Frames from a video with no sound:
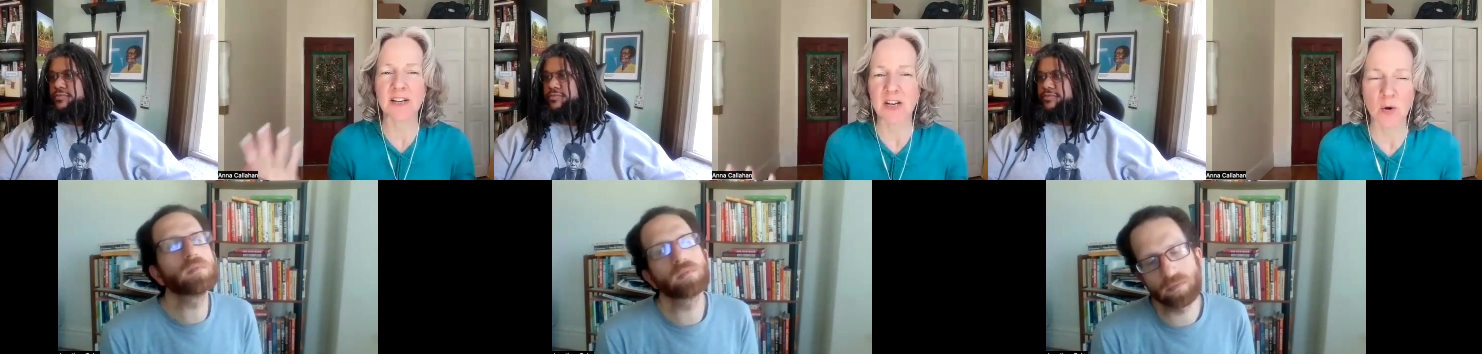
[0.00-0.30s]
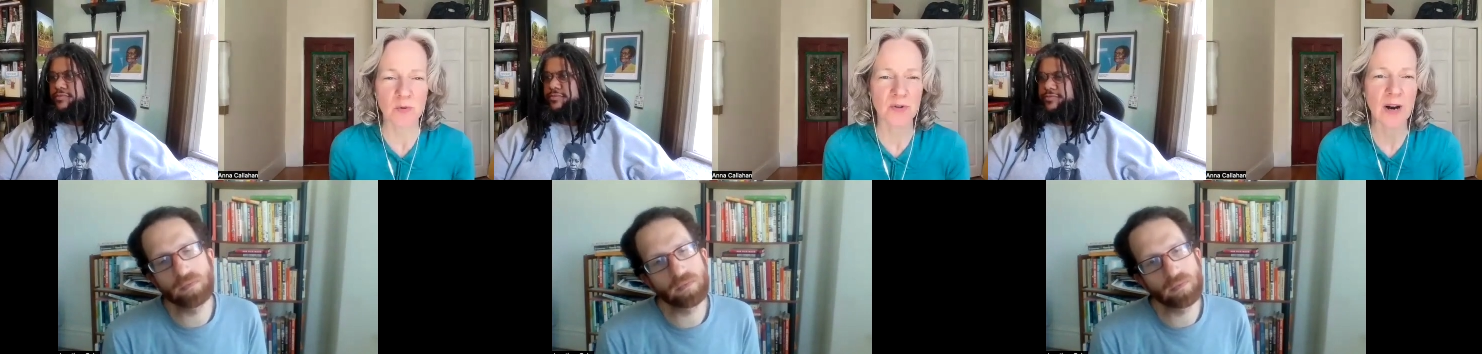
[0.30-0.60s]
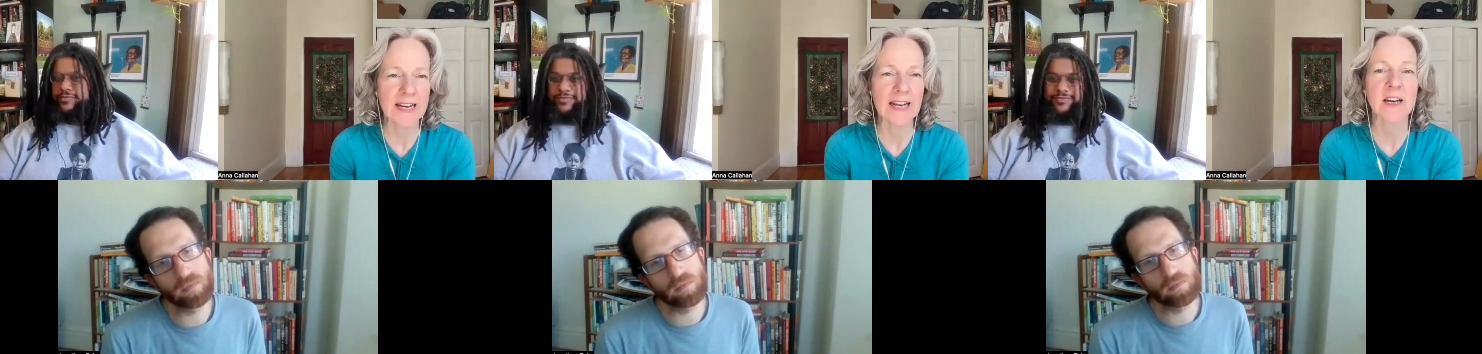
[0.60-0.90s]
Speaker 1: you know try
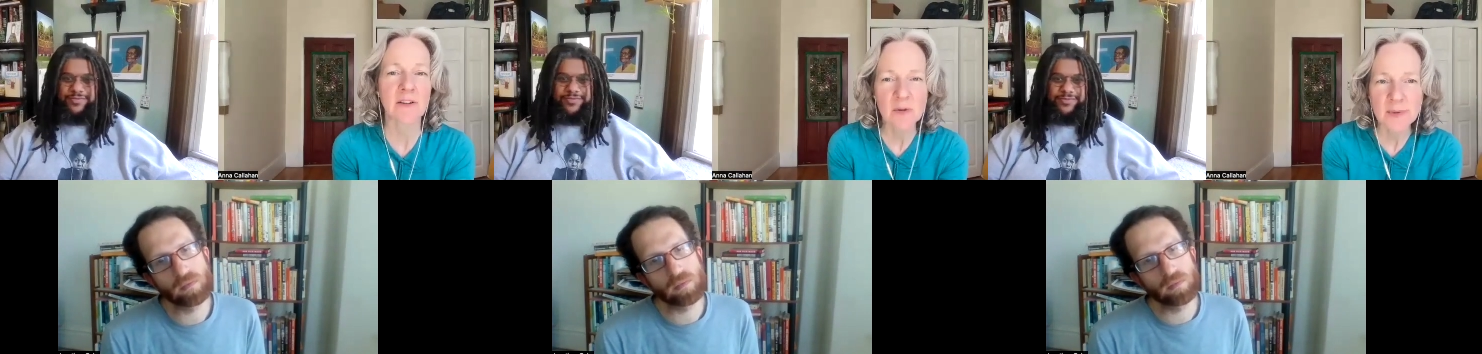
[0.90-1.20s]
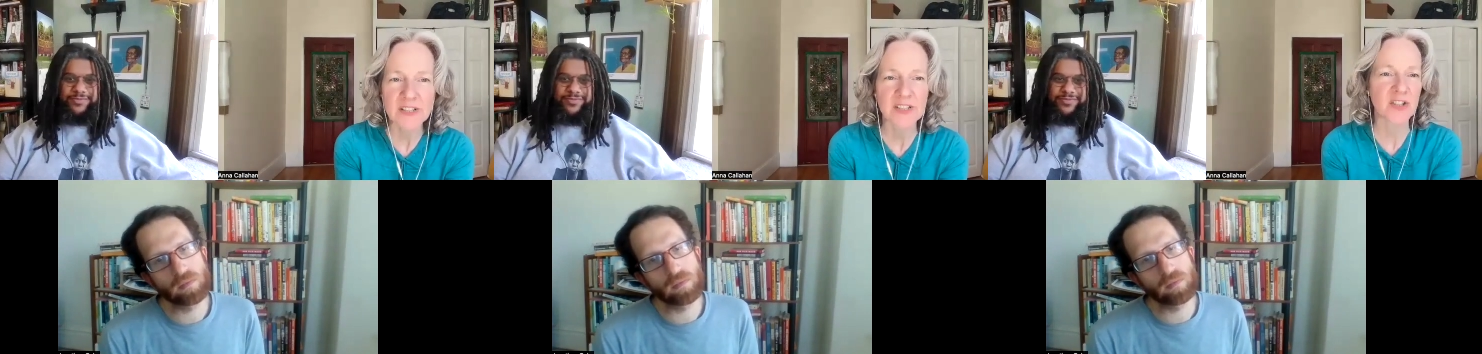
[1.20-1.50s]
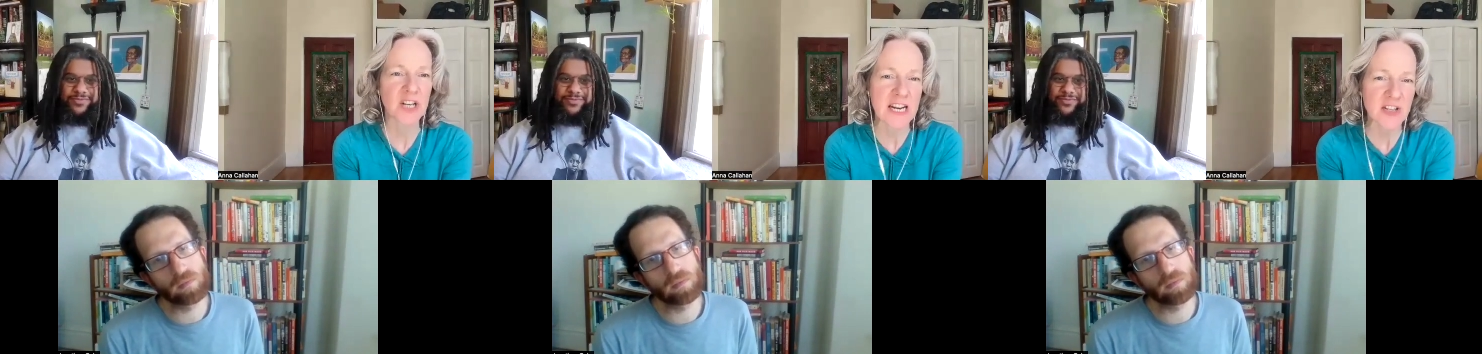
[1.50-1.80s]
and get government to
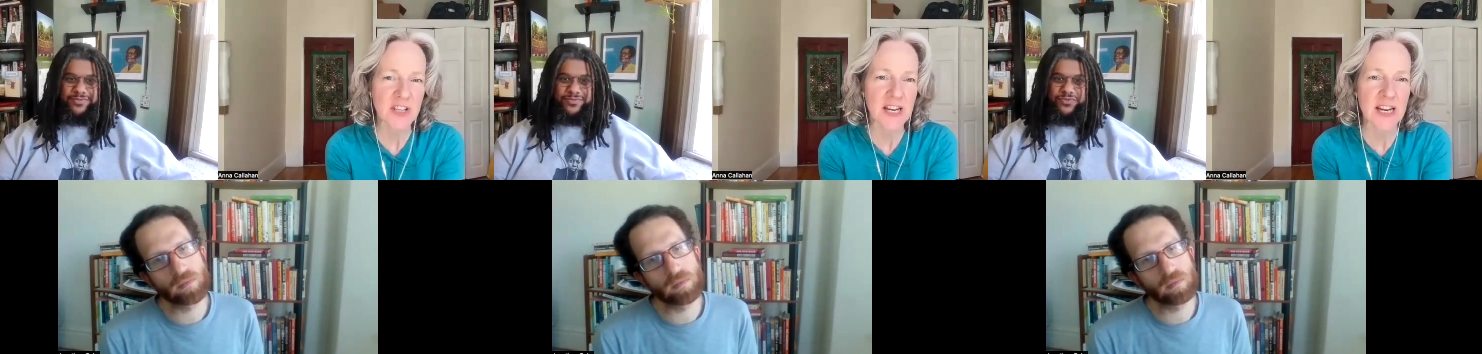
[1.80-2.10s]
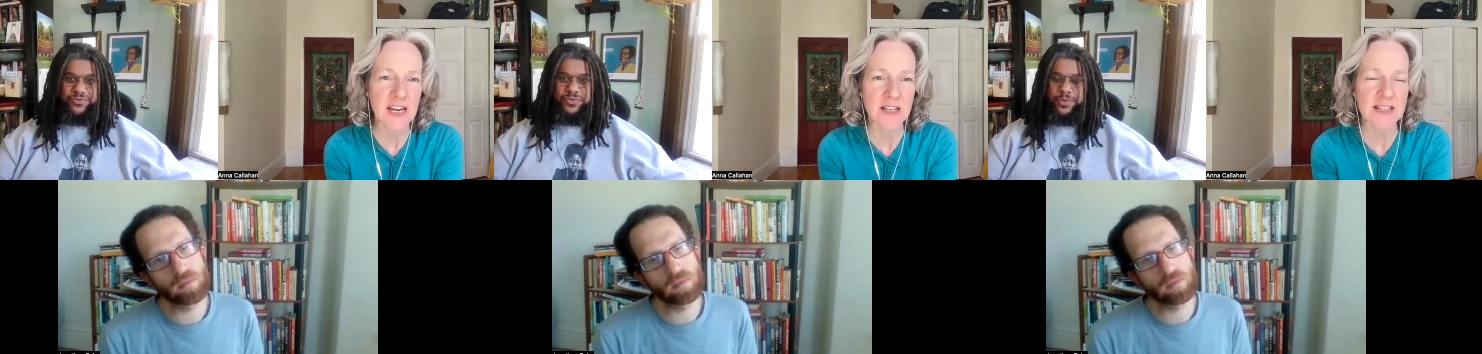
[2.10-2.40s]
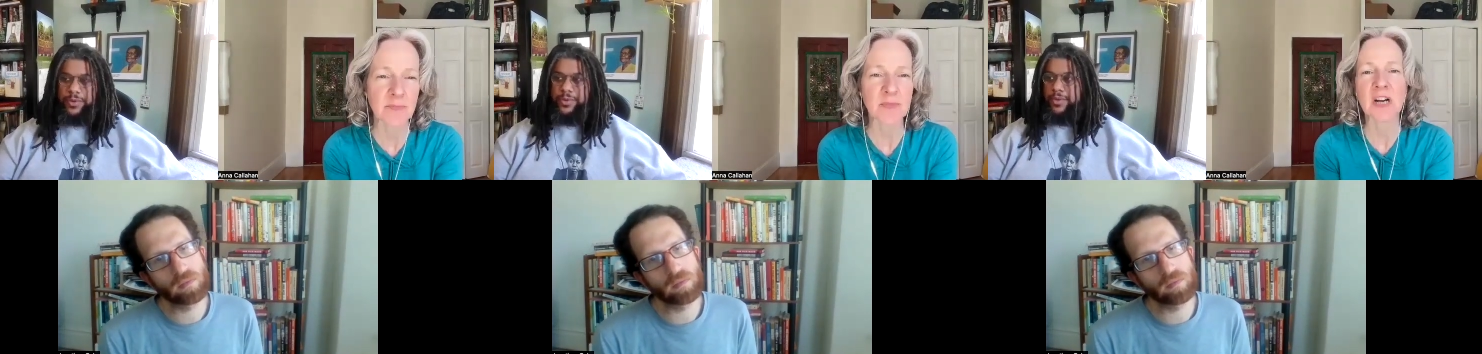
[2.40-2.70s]
change things
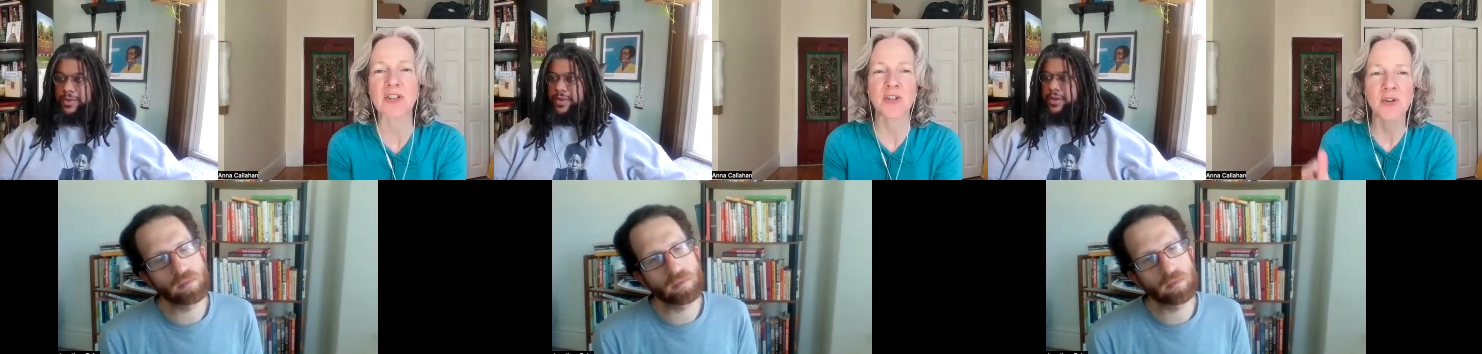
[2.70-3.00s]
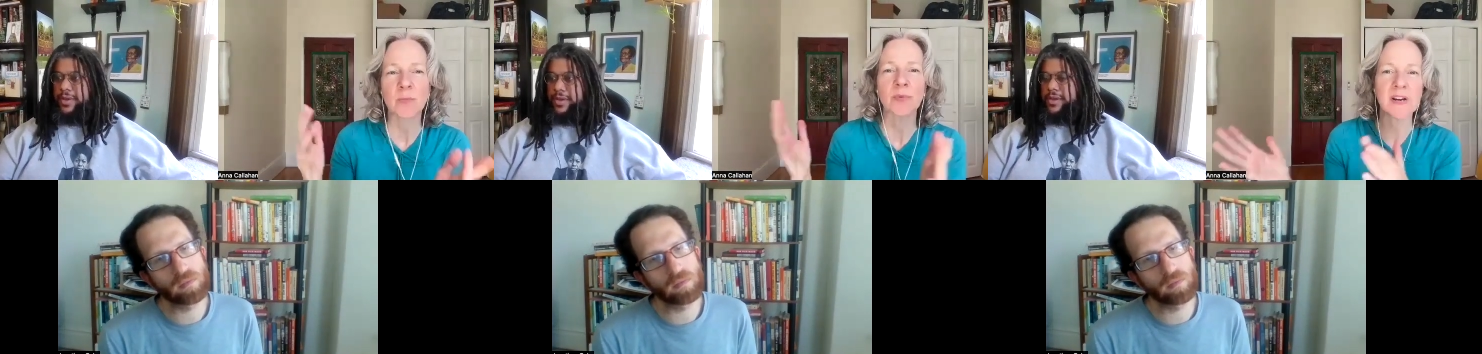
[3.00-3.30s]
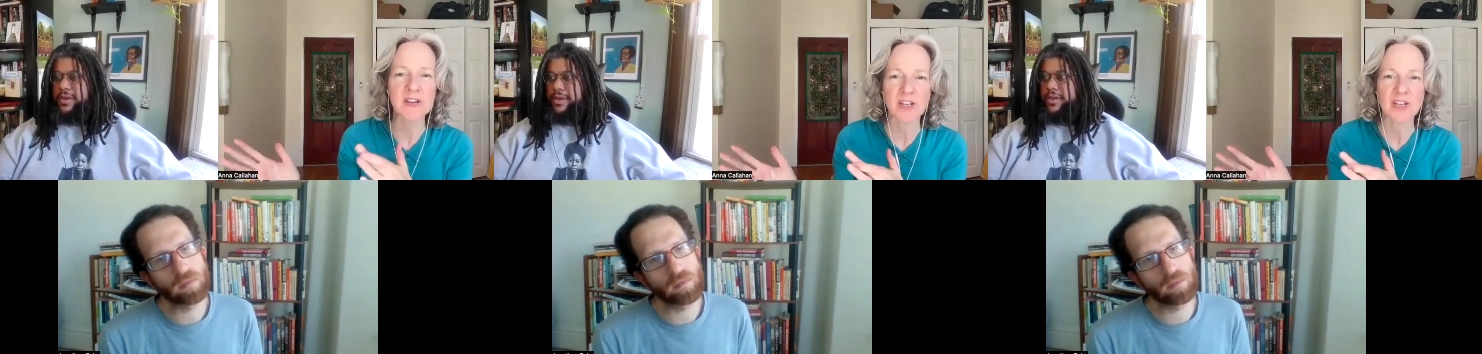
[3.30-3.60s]
and pressure
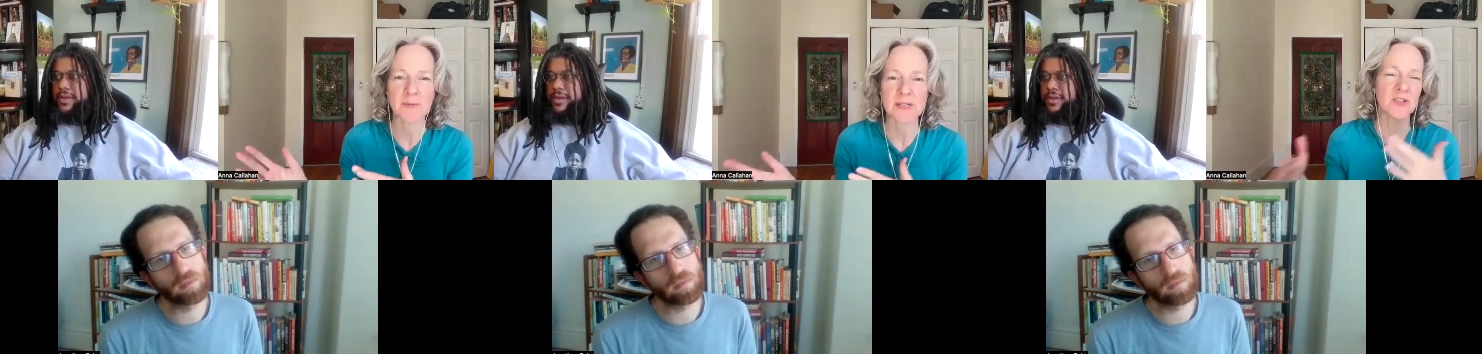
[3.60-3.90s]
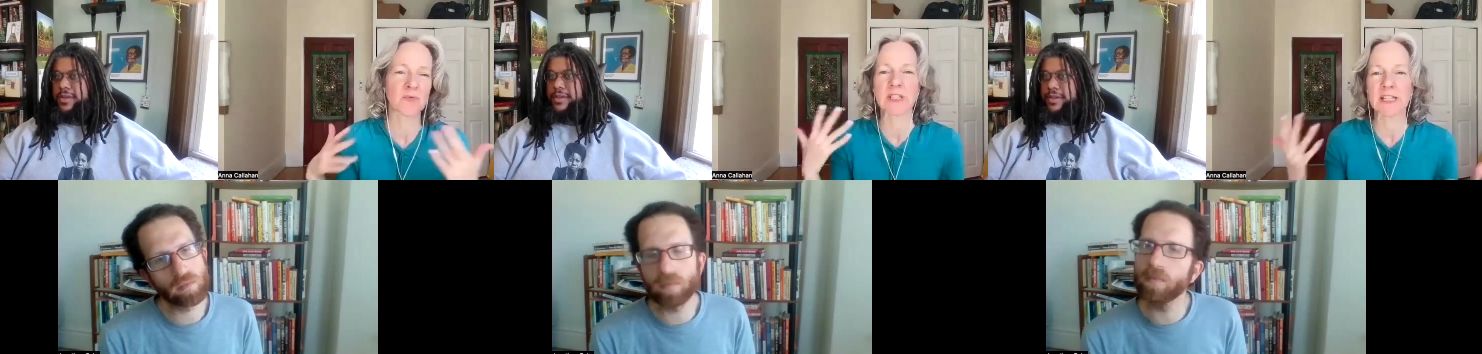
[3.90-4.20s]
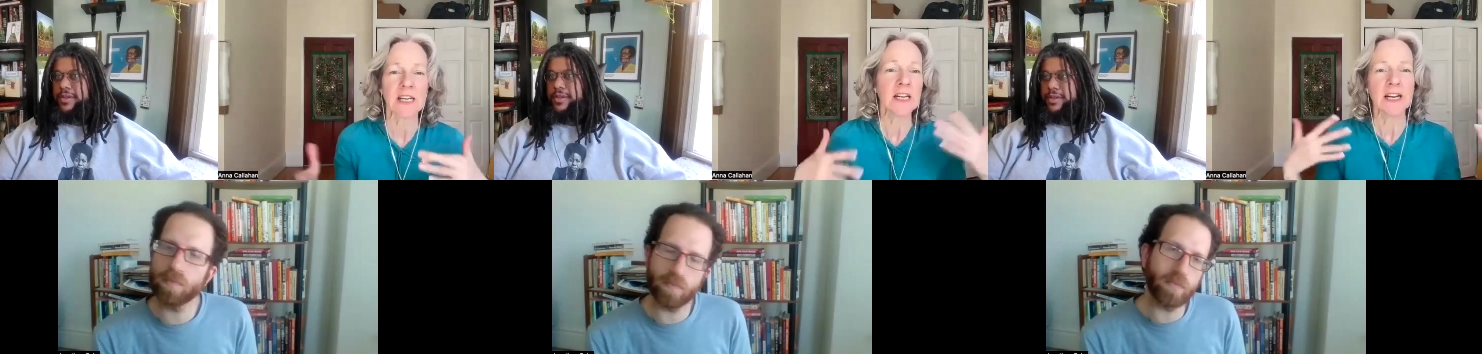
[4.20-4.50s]
corporations because it's really